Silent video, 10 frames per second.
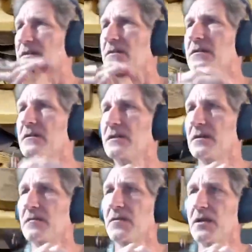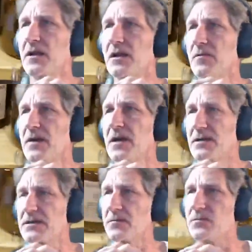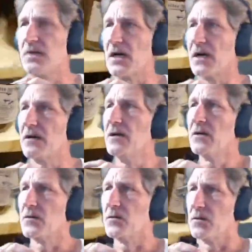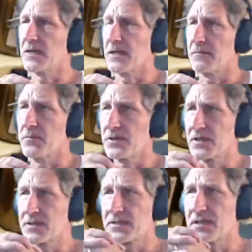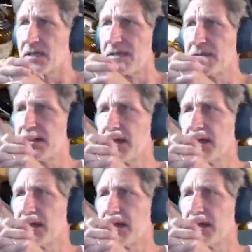You know, here we got some cool looking books and